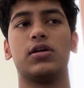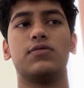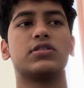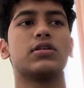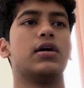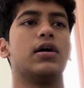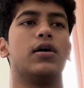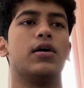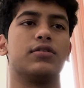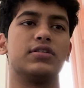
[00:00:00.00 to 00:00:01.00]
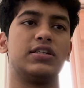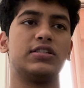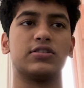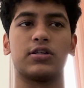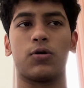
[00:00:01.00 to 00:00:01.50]
lives, the
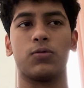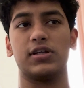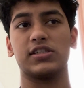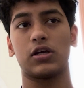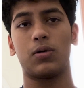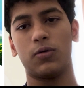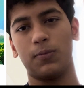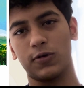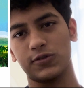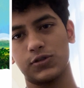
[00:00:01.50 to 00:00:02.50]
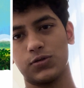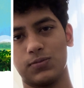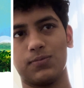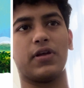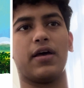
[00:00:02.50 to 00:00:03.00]
seasons are only summer,
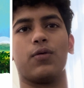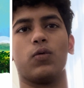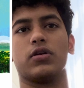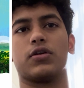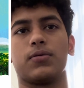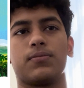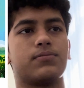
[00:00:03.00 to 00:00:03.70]
monsoon, and winter.